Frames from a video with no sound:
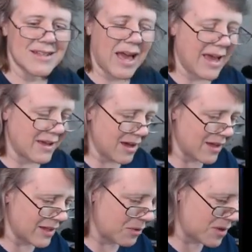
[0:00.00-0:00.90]
I
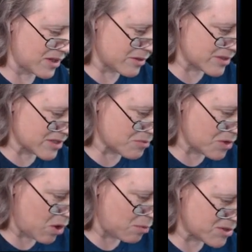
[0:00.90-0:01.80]
uh, liquidated those,
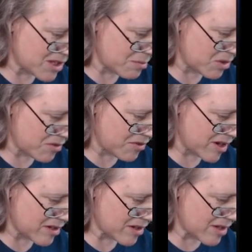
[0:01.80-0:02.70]
rehomed them with a
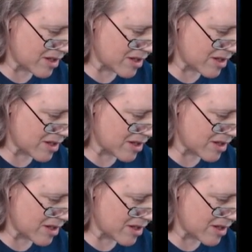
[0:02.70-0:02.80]
friend